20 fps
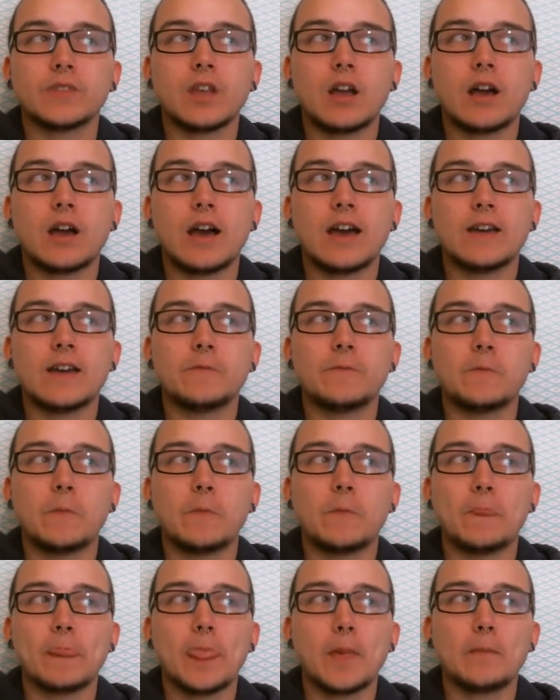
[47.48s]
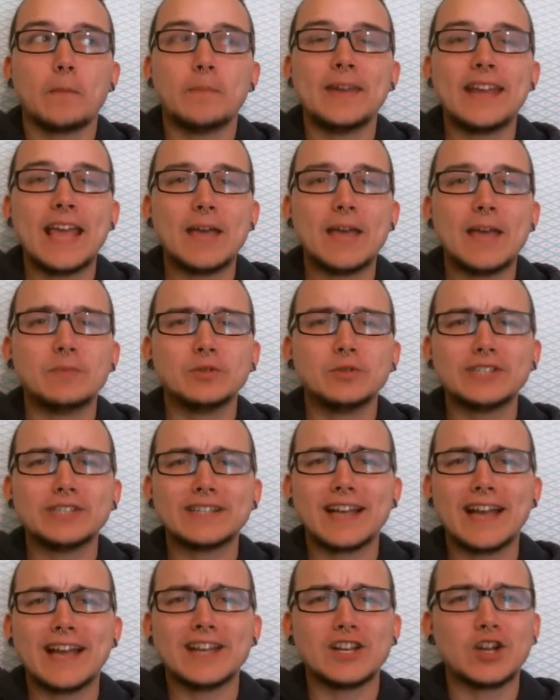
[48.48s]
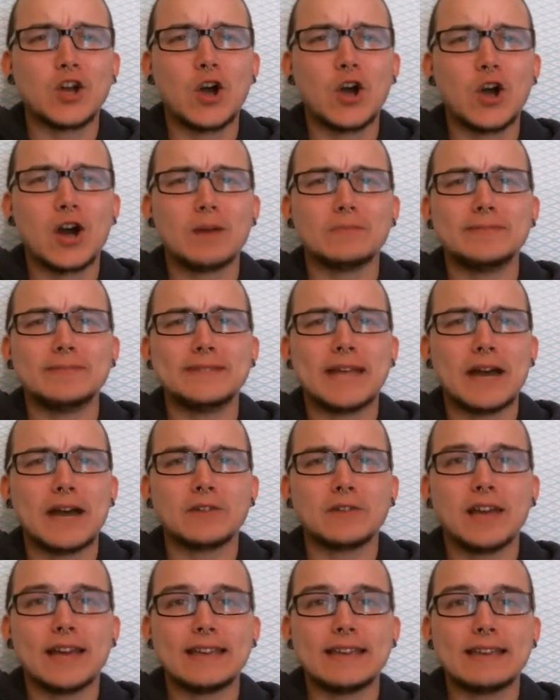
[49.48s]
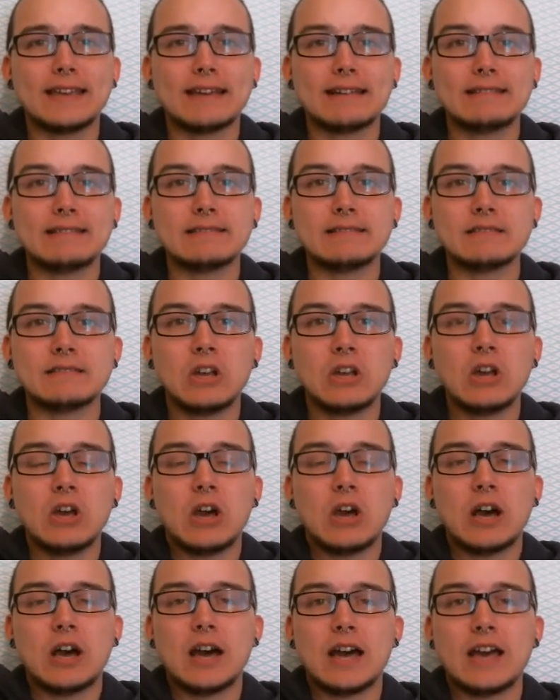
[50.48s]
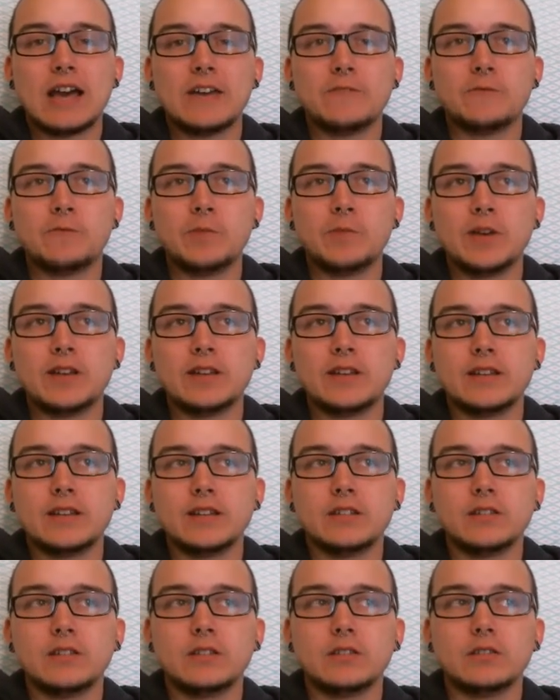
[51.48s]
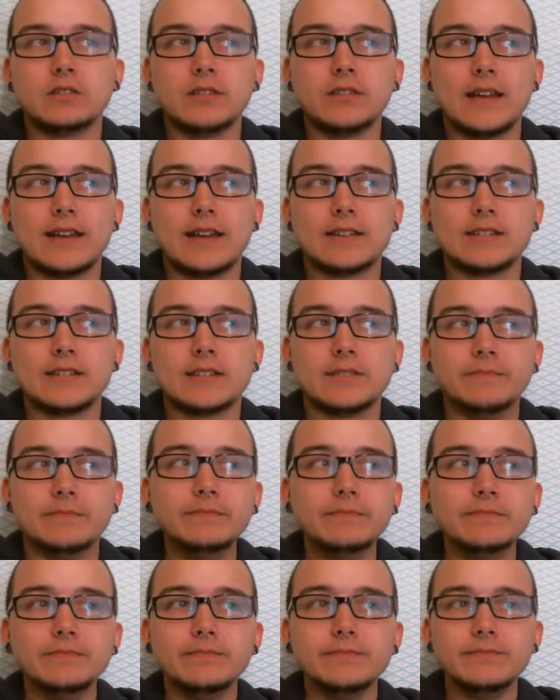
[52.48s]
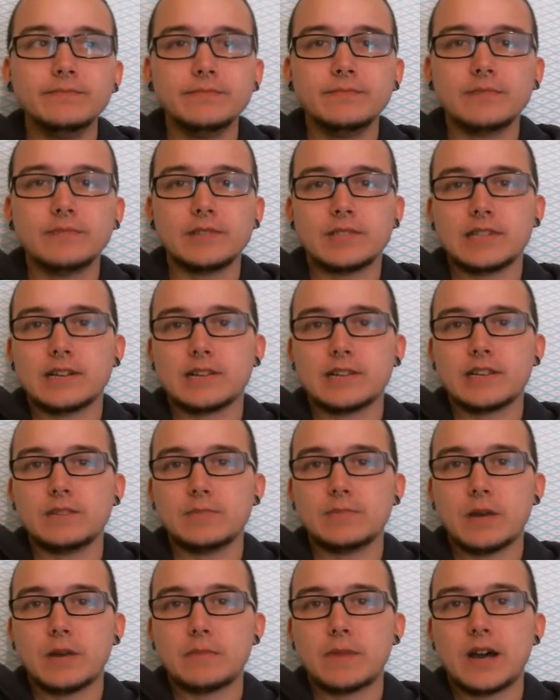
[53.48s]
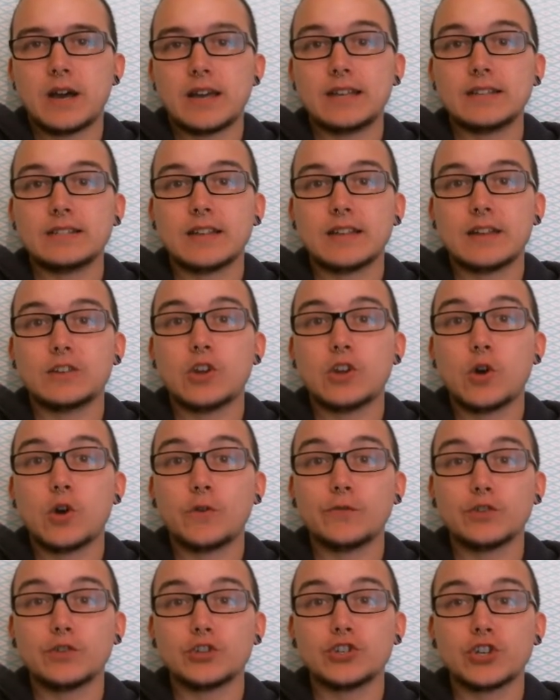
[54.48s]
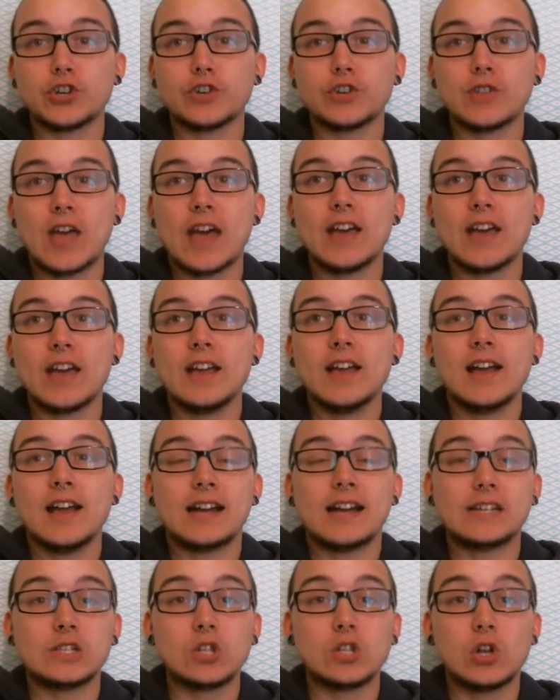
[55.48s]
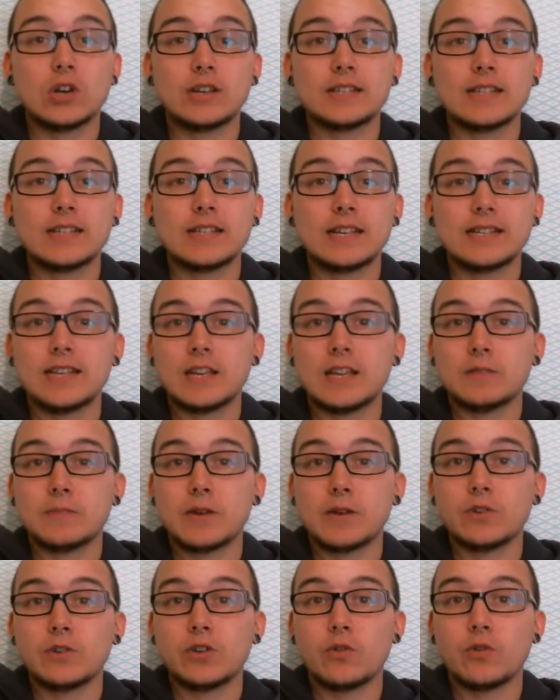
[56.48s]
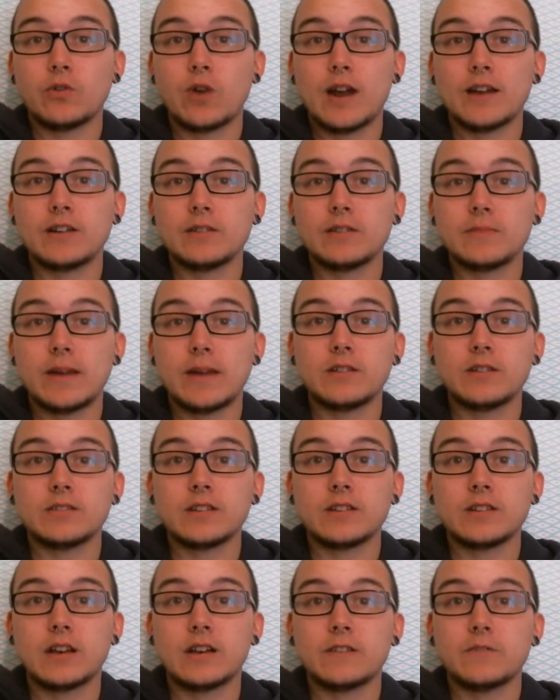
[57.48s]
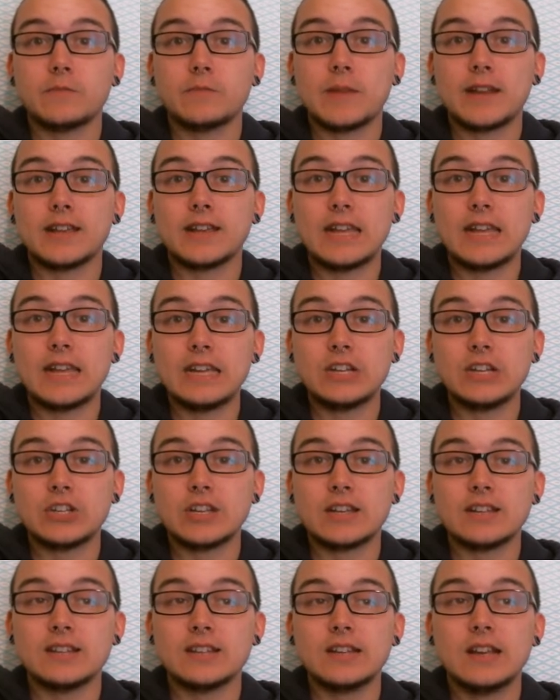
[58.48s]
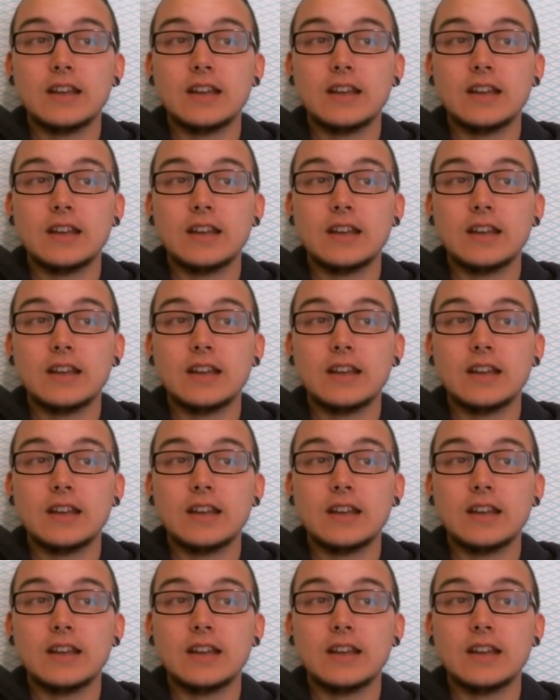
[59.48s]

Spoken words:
I've been able to kind of calm down, I guess. I've been less stuck in my mind. I know for sure that as long as I take my required amount of medication,